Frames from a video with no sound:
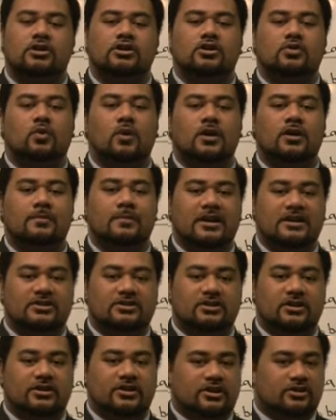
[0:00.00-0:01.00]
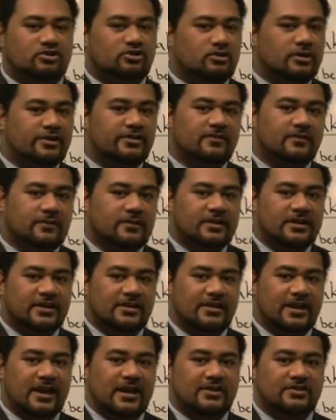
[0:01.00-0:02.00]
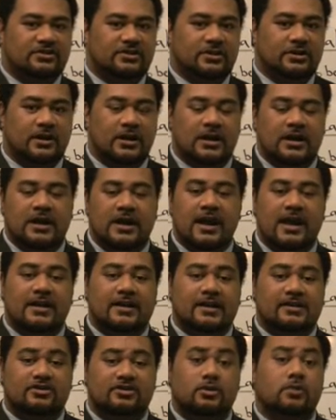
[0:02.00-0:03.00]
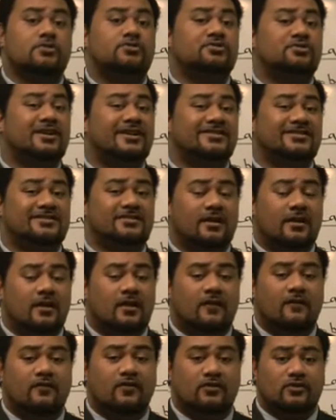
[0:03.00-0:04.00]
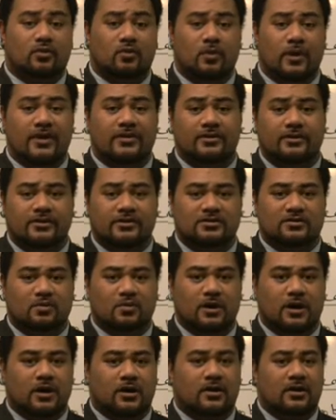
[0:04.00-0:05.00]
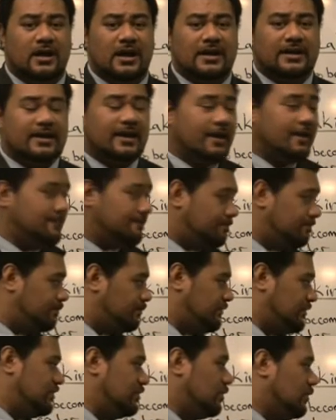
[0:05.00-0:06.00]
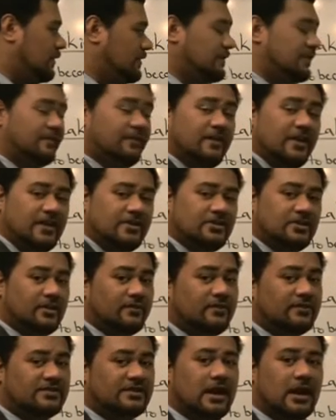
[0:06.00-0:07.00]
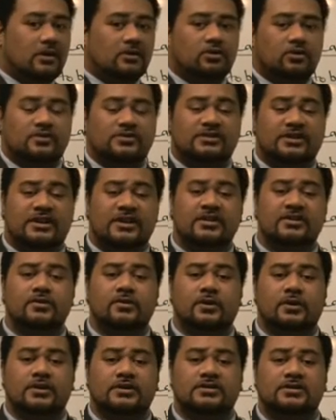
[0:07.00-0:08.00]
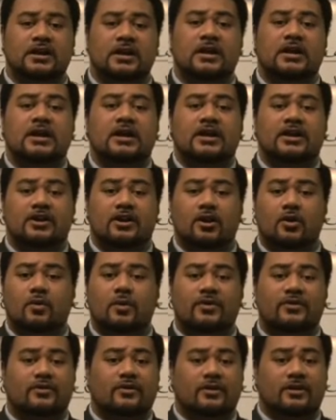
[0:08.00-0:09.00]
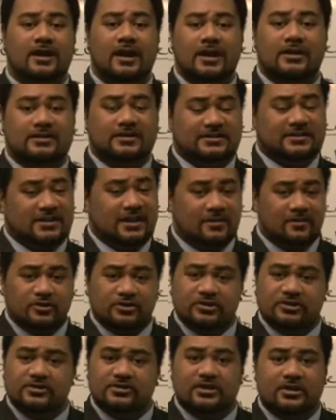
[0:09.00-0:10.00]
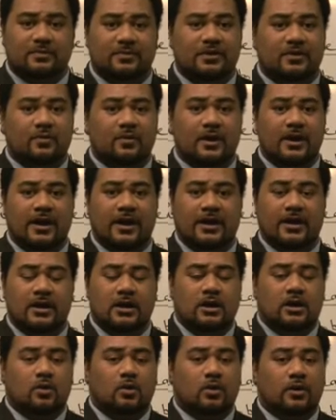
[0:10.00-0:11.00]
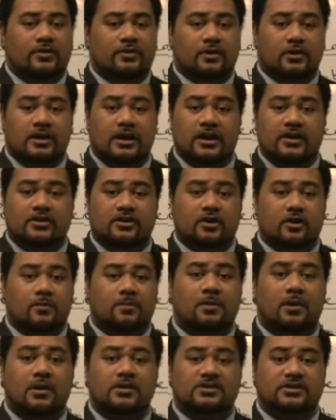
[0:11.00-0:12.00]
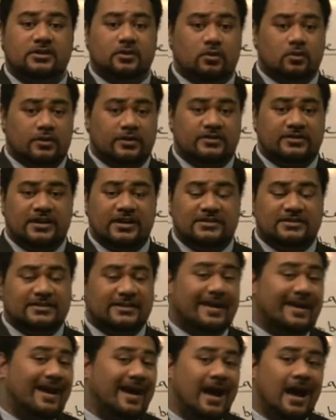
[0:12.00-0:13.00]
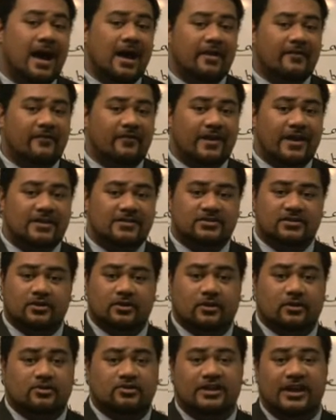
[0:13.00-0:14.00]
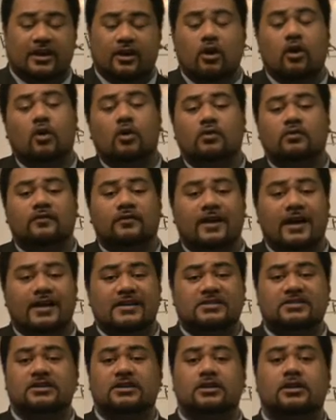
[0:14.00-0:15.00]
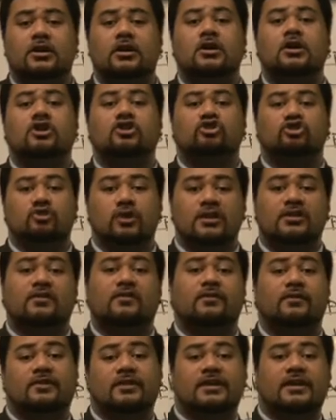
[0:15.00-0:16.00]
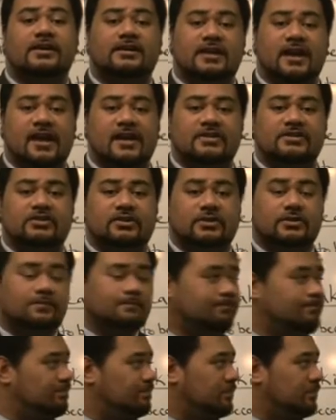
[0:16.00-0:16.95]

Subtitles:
You want to make sure you're dressed for the occasion and that you are dressed for the weather as well. Again, knowing the venue, if it's outdoors and indoors, know whether or not the temperature is going to be right, whether or not you're a person who tends to get hot faster or get cold faster. Dress for the occasion.